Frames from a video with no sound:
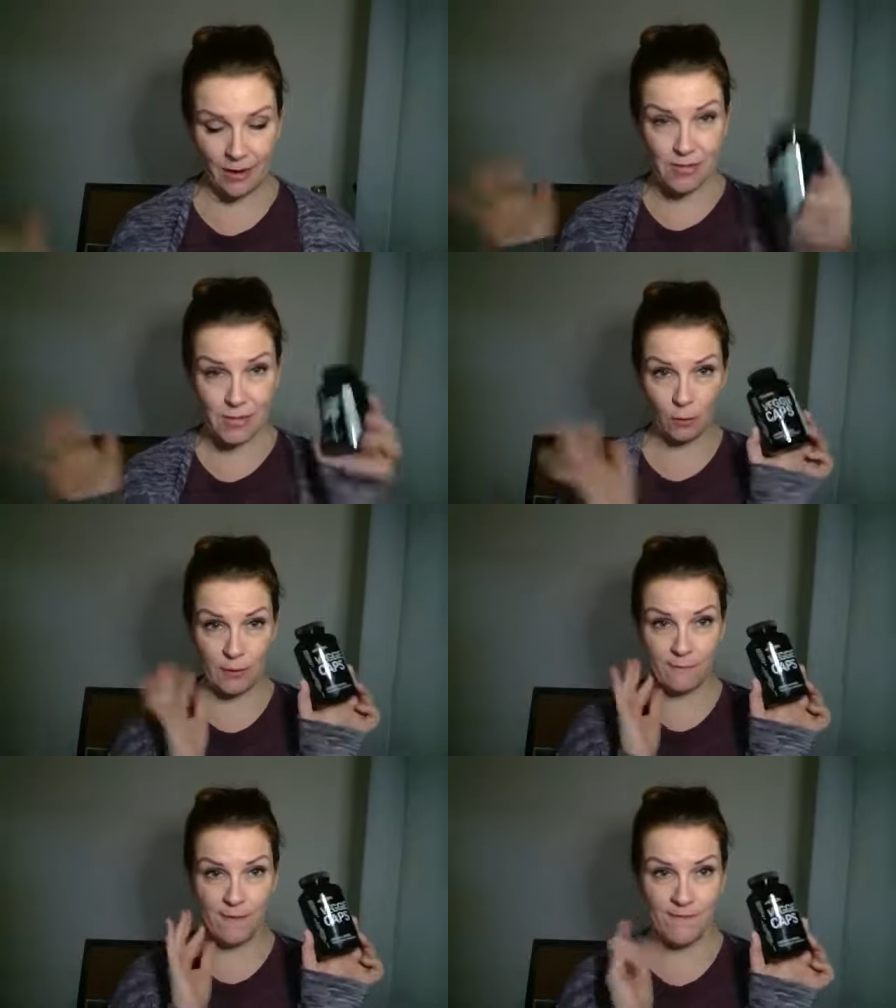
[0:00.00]
So a
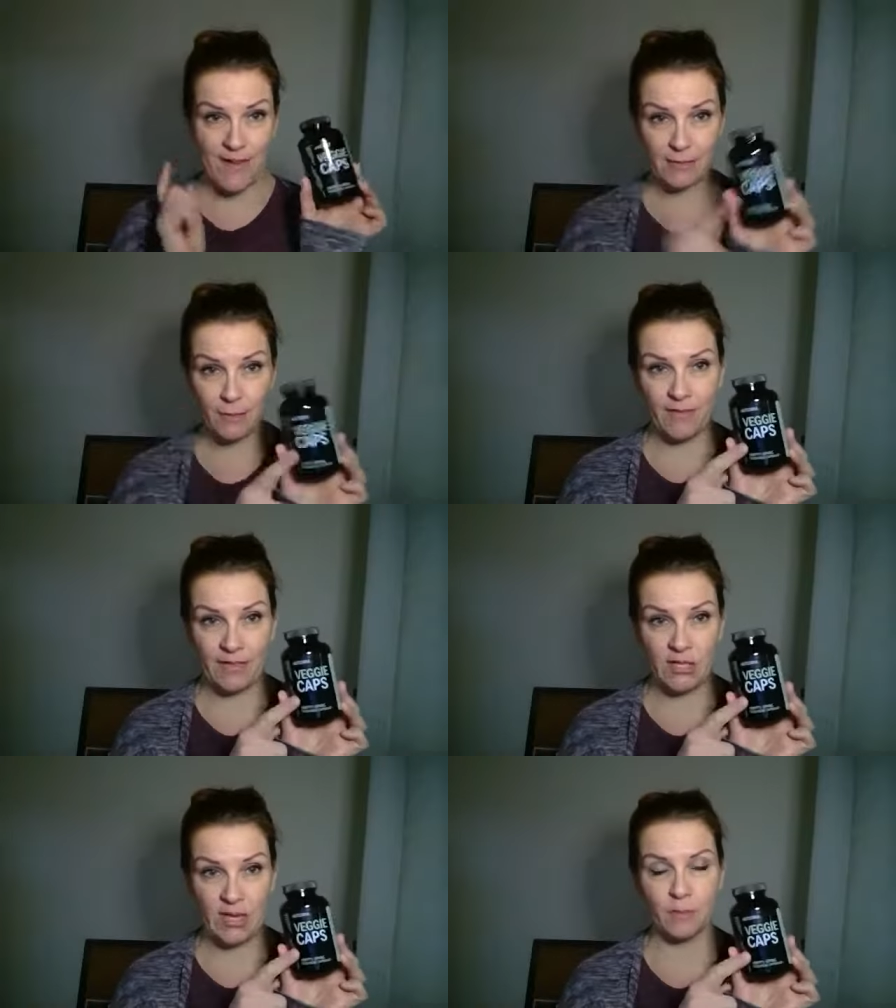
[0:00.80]
little fun fact about
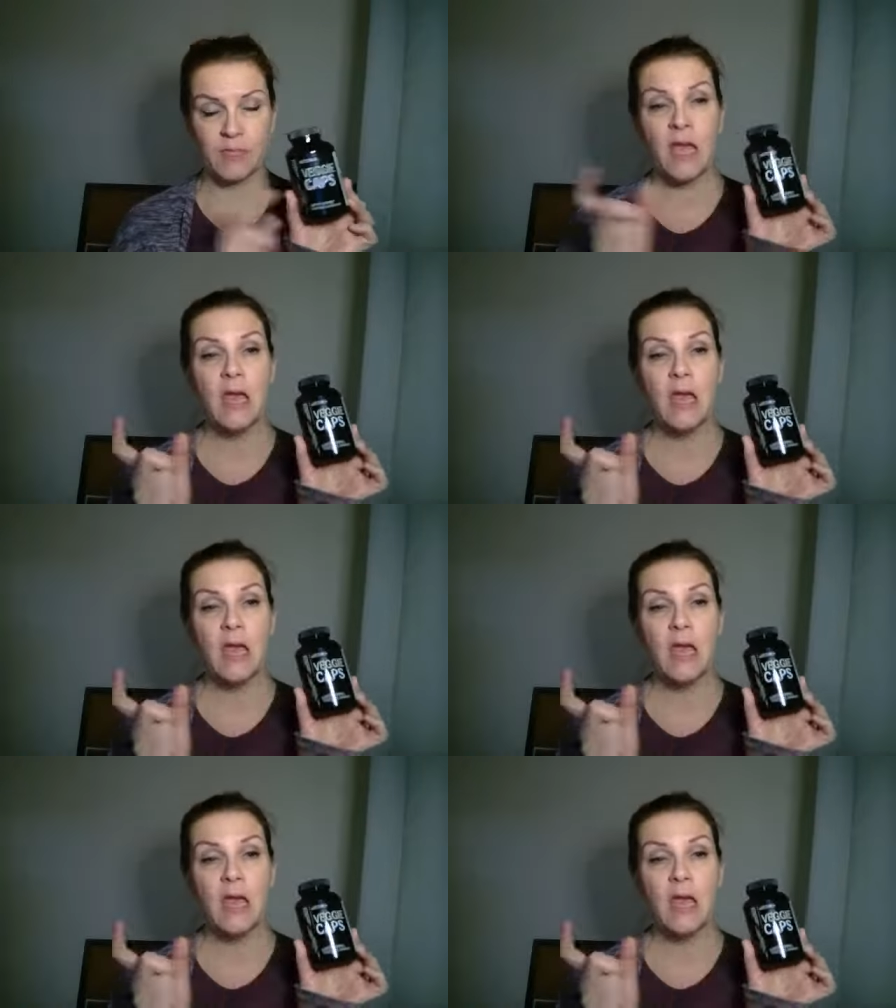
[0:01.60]
veggie caps.